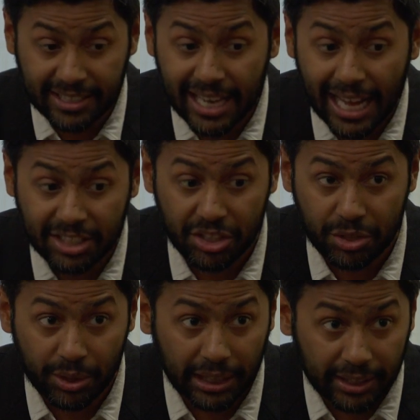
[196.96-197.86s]
attach it to
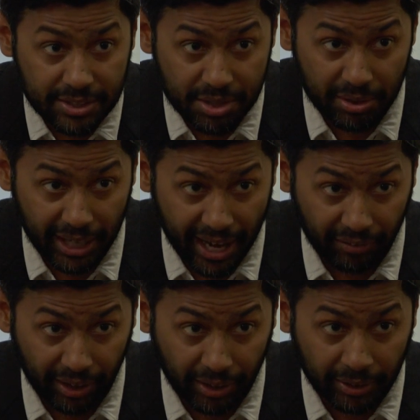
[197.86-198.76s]
the clitoral
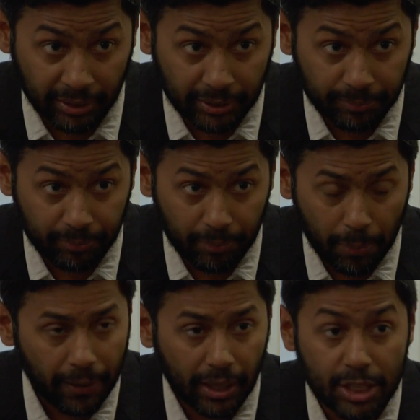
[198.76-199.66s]
area.
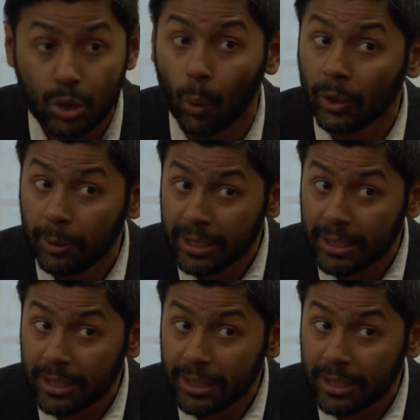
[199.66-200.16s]
It's only